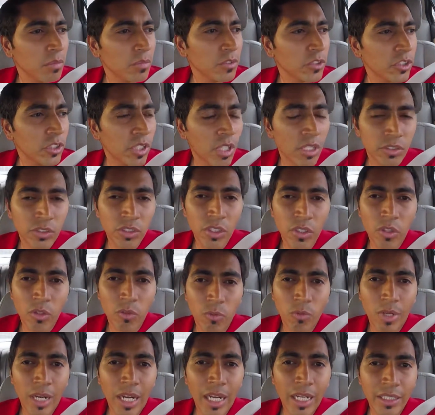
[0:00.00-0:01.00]
shots on the
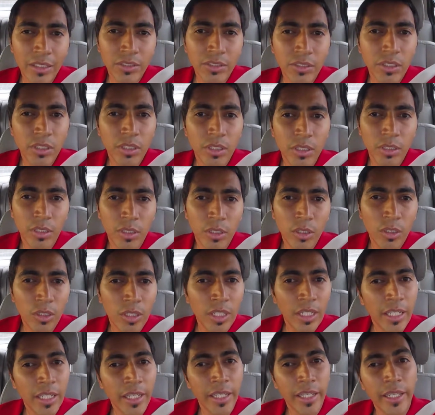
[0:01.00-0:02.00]
rise,
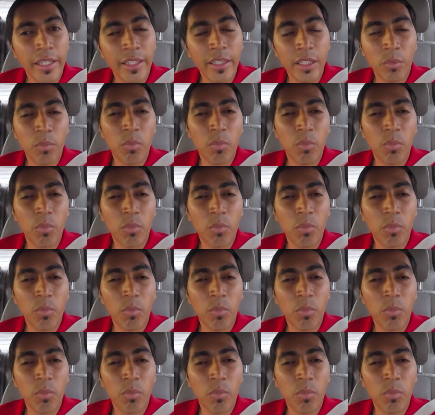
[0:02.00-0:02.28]
hitting